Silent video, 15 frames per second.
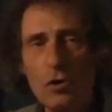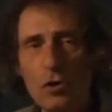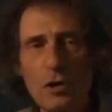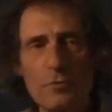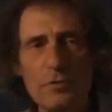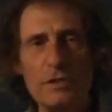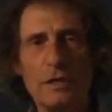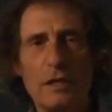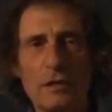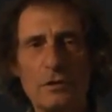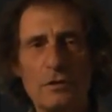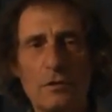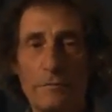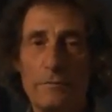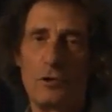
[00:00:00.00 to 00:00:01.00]
all a
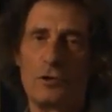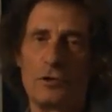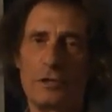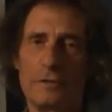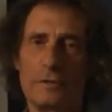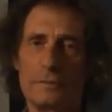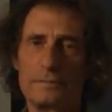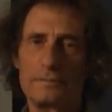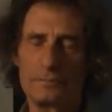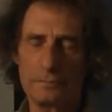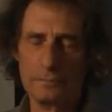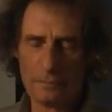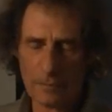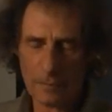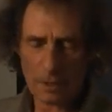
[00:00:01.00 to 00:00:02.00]
result of learning.
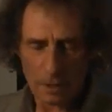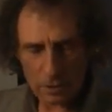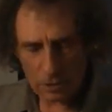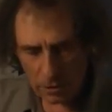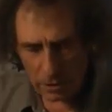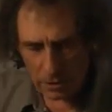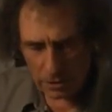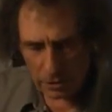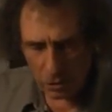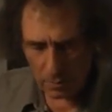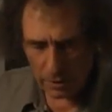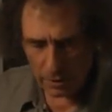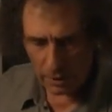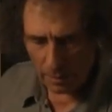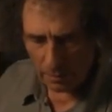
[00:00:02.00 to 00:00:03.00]
So this is
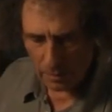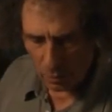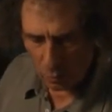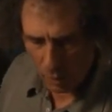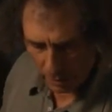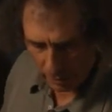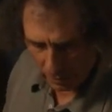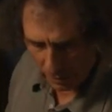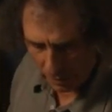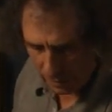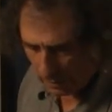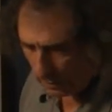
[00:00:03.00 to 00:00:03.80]
comment number one.